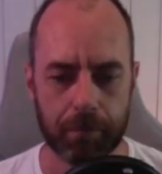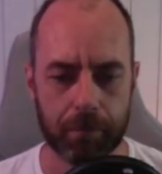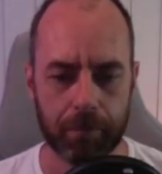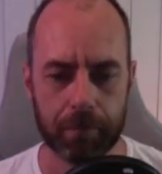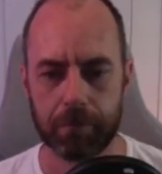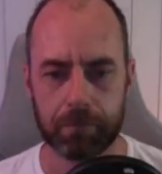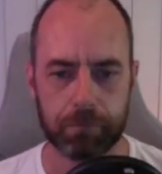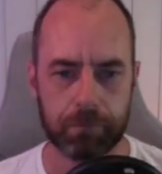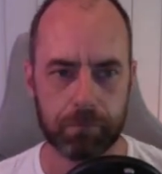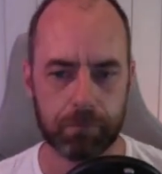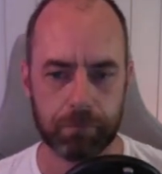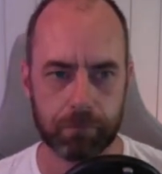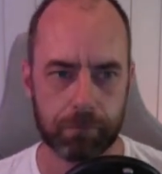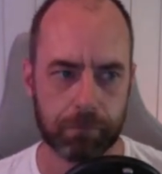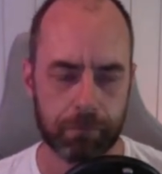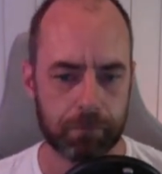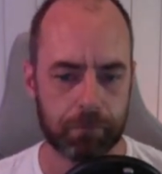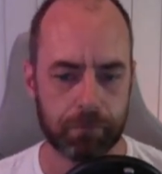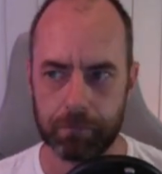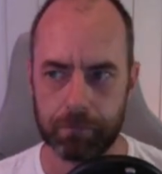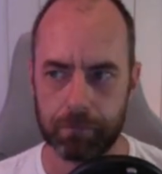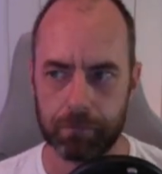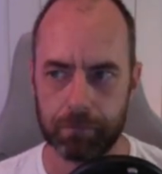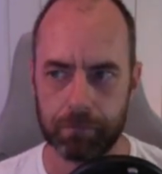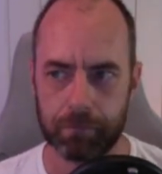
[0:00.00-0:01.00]

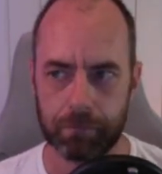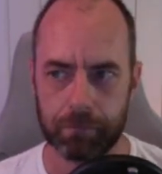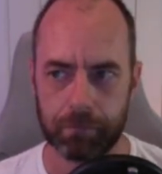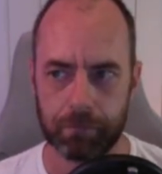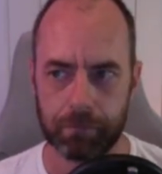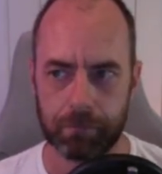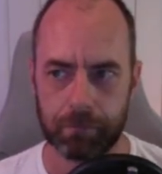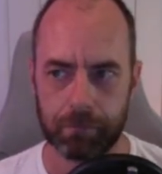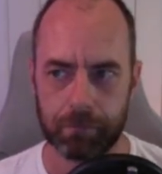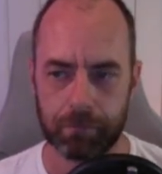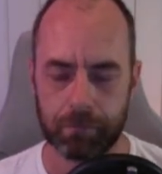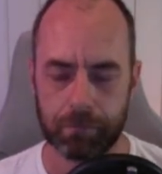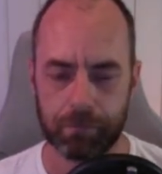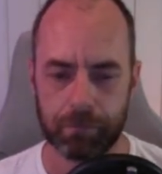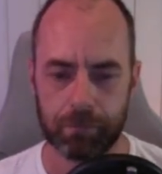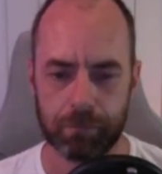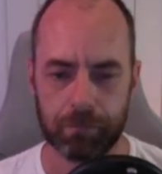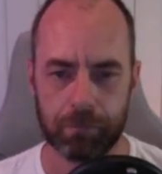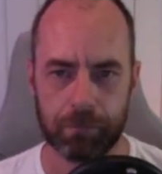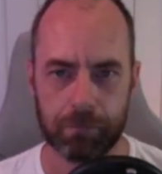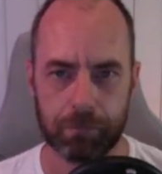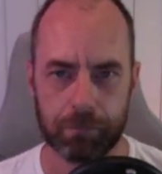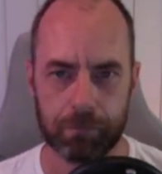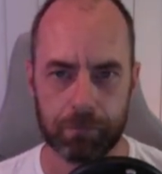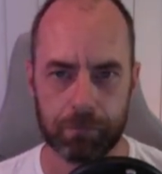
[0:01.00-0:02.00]

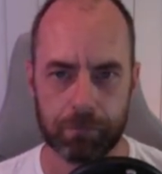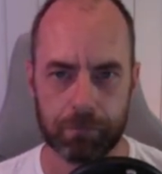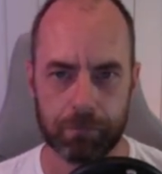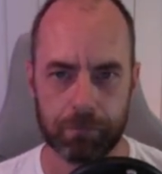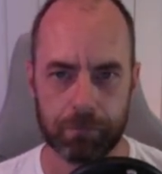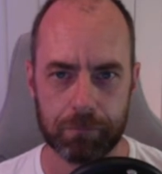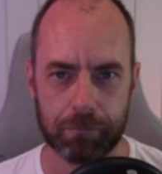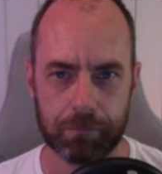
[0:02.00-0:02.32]
No one is speaking in this clip.